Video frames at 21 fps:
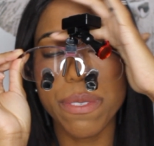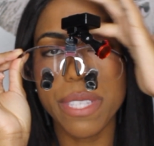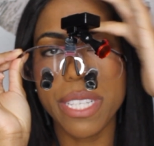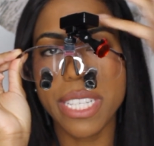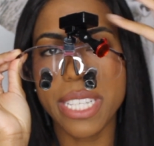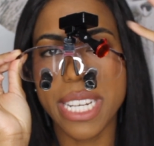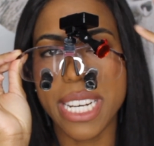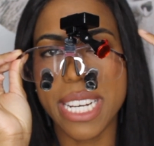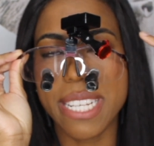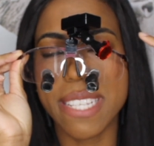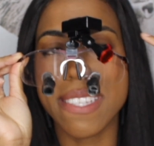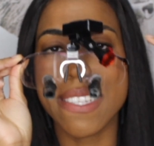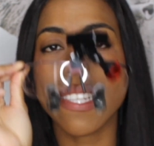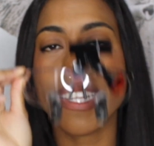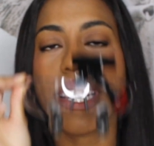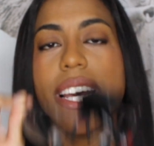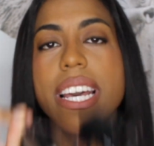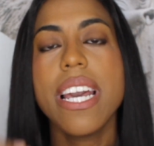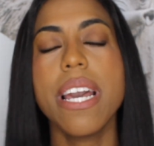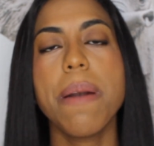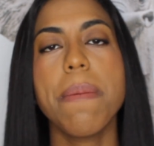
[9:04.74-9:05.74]
the lens,
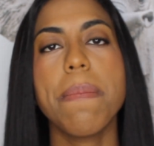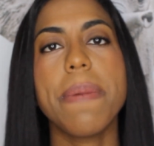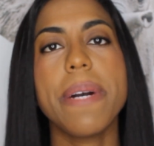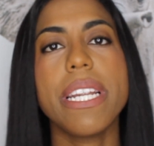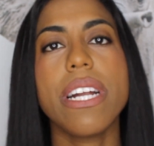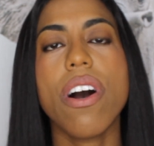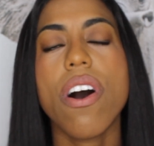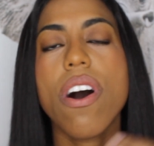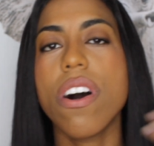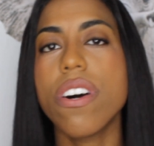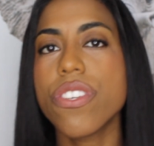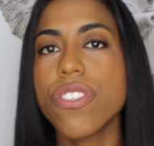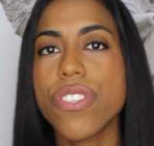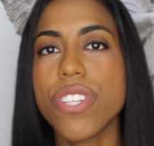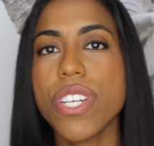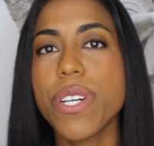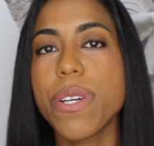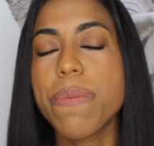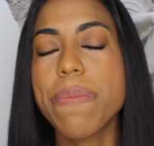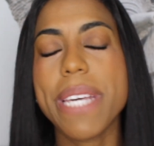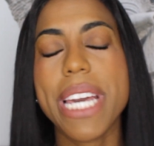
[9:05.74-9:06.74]
but
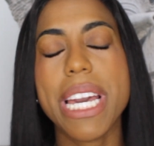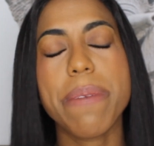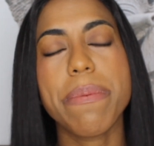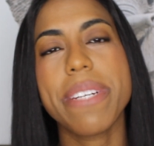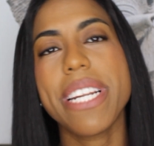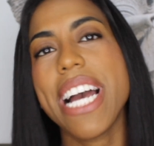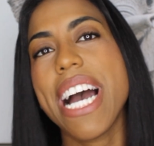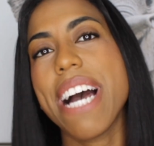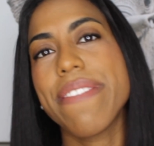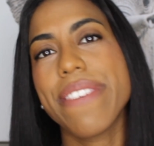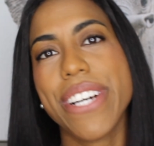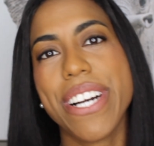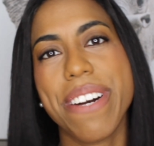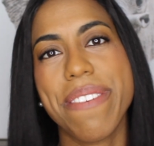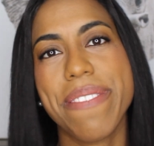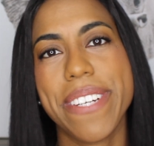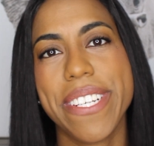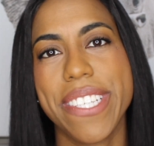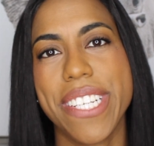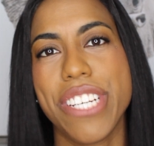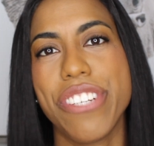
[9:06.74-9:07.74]
also be able to have a
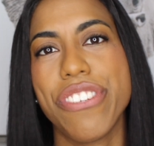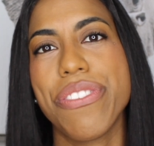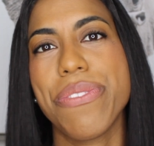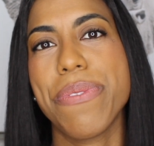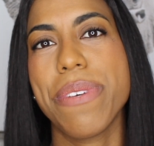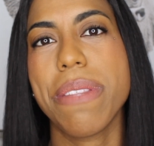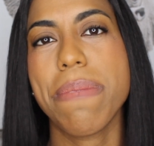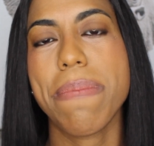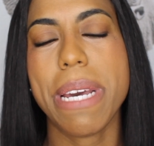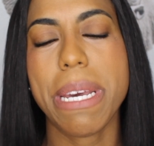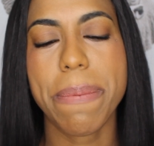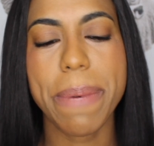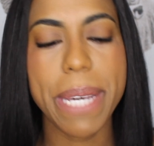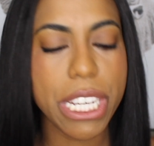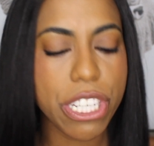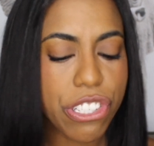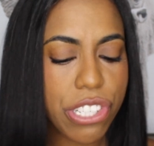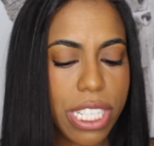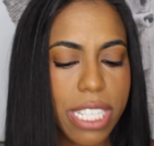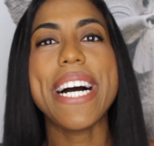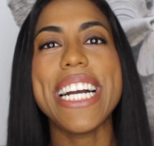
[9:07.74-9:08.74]
conversation with my
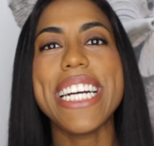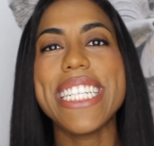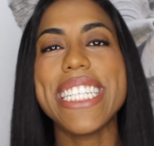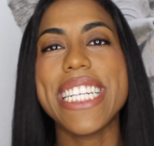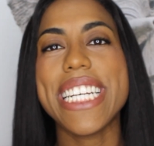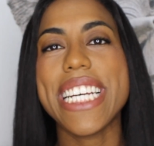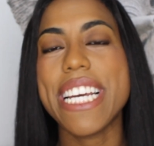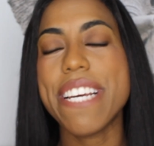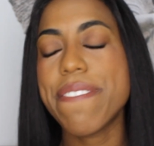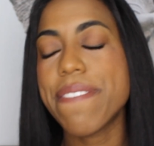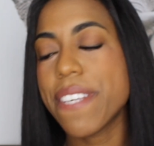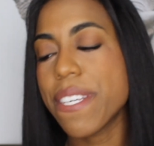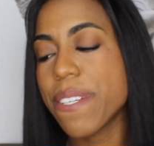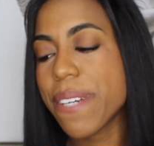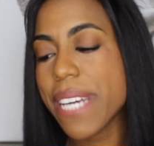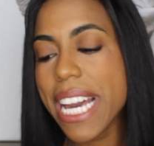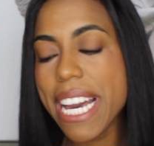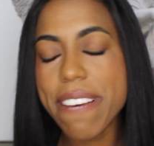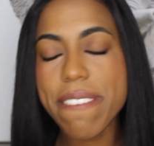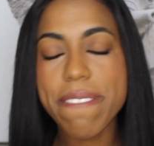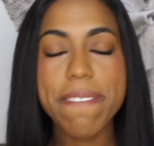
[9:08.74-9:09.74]
patient. But if you
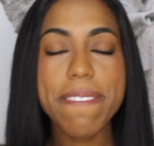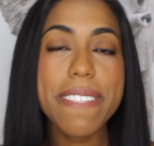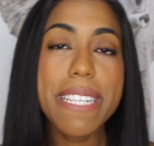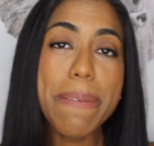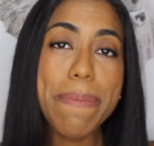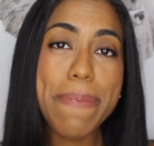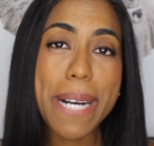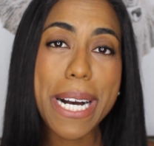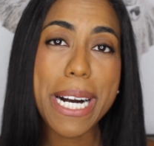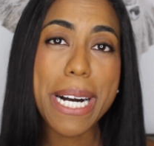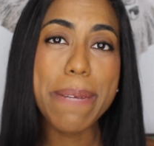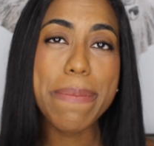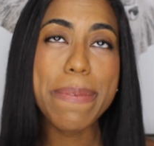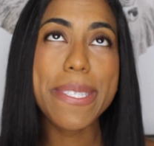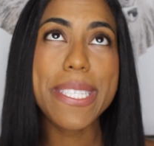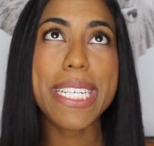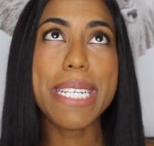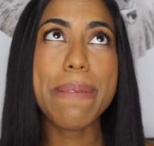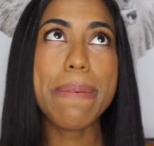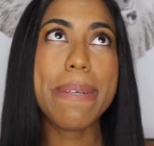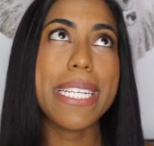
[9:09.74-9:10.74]
get
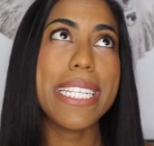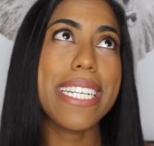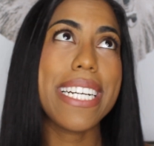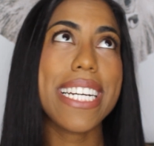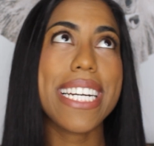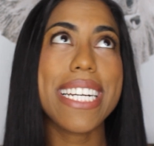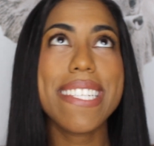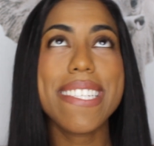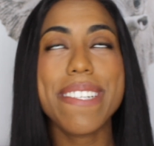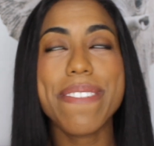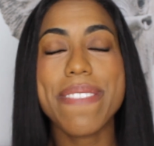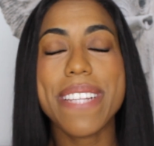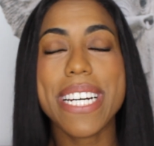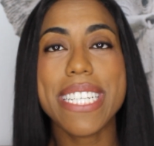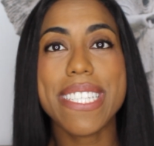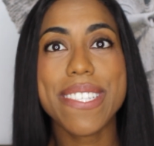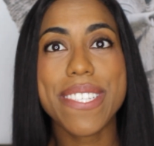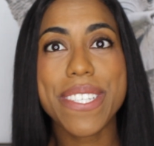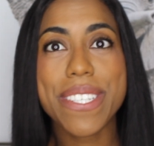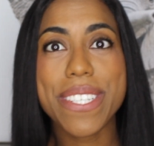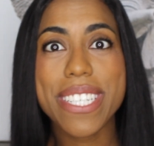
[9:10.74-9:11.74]
flip-ups, I guess if
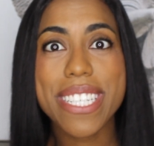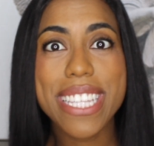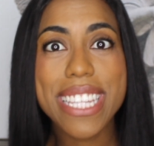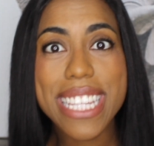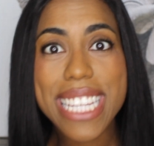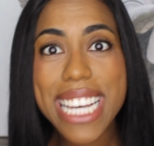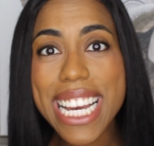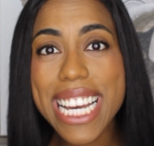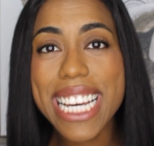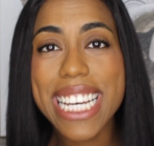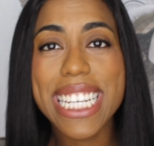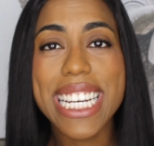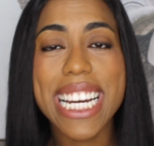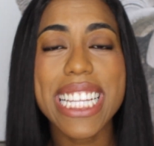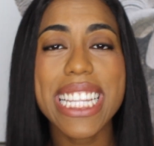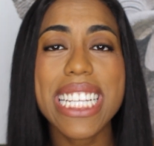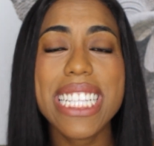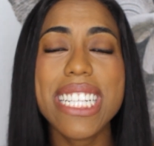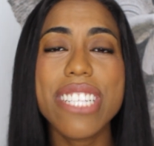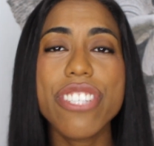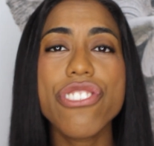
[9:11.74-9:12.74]
that's your thing, I
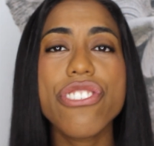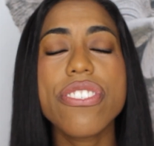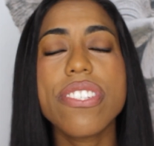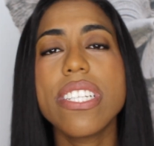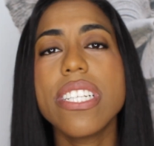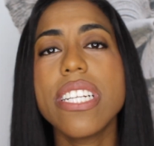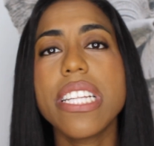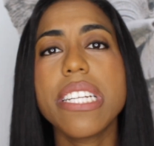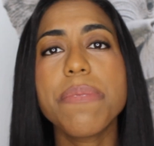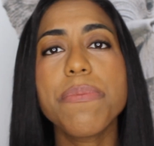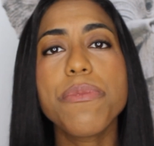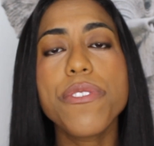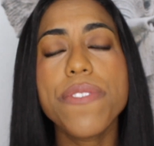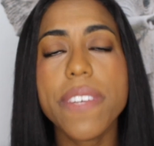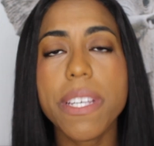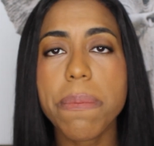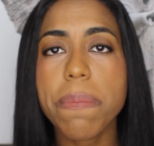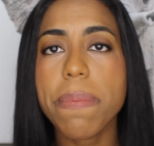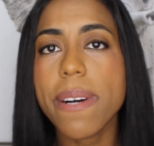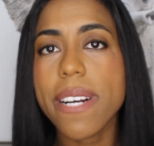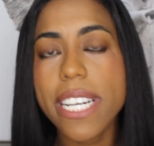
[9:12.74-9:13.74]
think that's just another
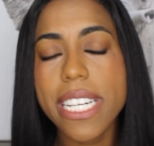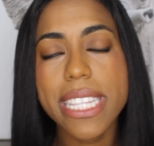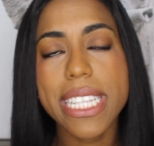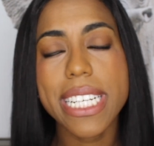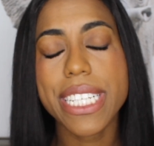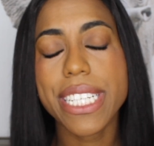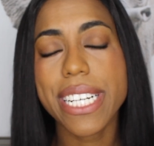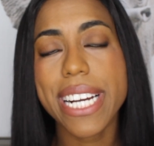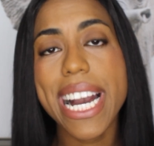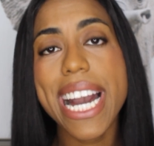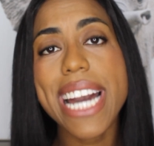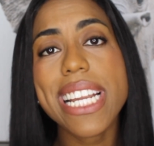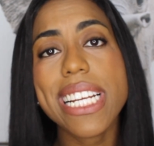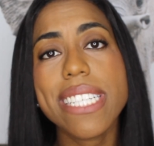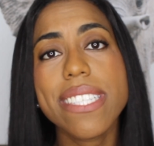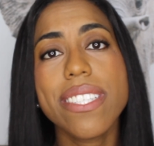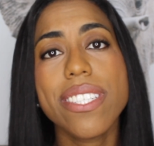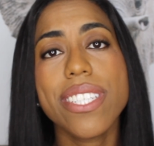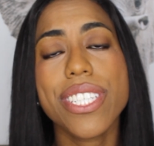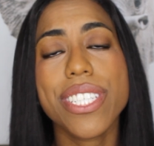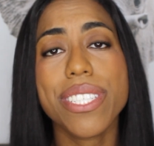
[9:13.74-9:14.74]
moving part that you're
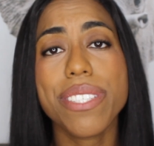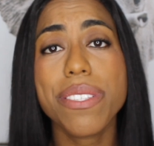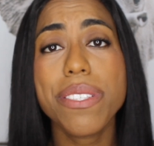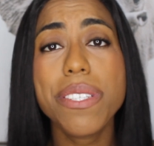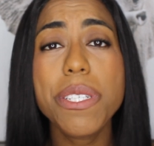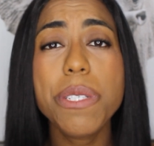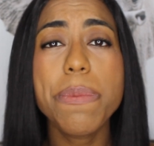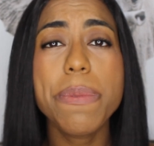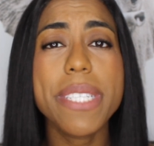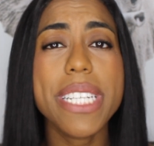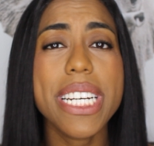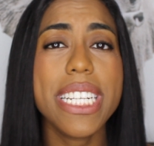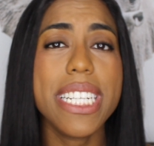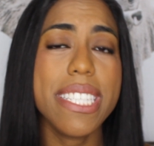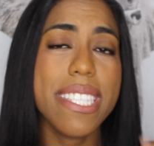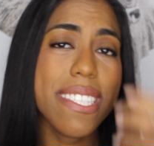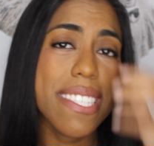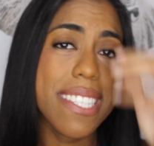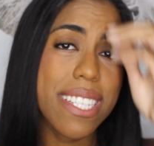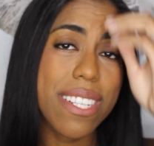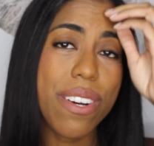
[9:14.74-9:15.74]
adding to your loupes, and
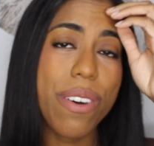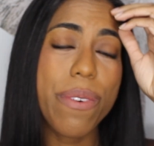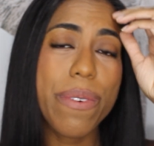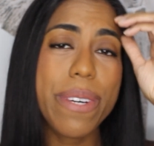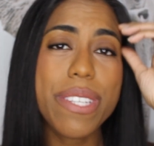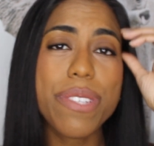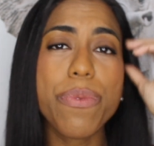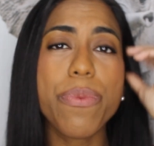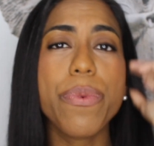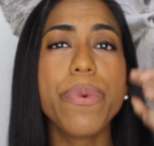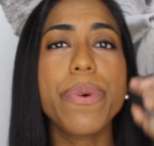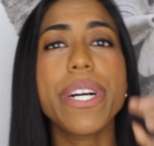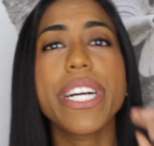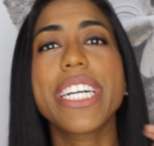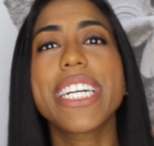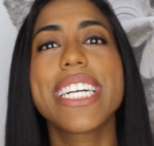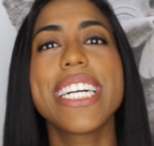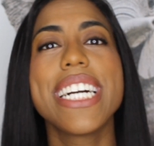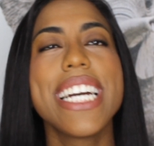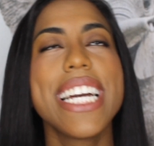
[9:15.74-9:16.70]
it doesn't always work